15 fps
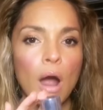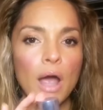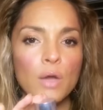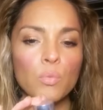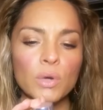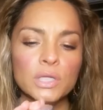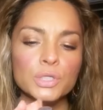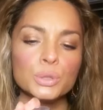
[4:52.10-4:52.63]
I
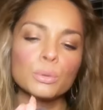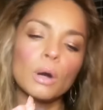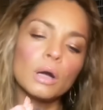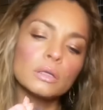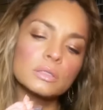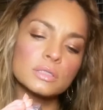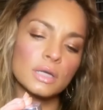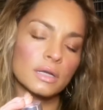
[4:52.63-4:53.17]
went to
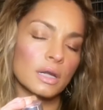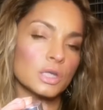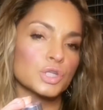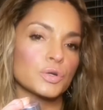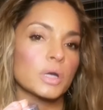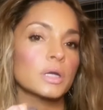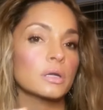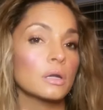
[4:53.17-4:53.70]
Ulta and I
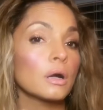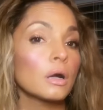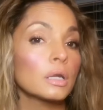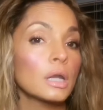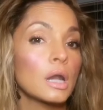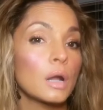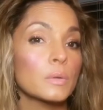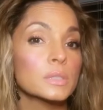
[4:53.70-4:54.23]
tried it
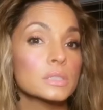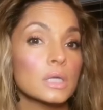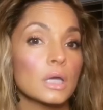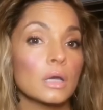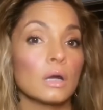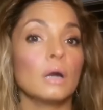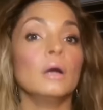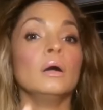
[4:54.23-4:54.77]
on and I was
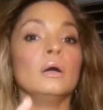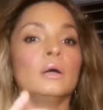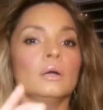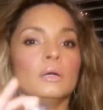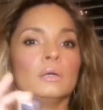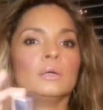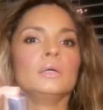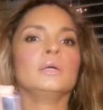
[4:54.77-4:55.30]
like,
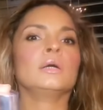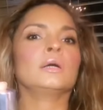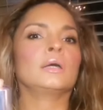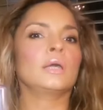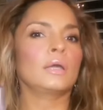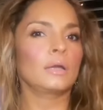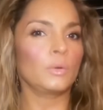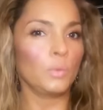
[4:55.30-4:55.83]

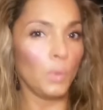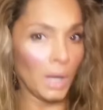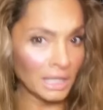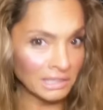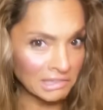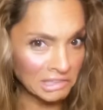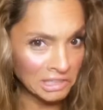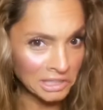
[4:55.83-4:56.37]

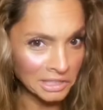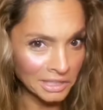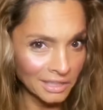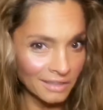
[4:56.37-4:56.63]
what?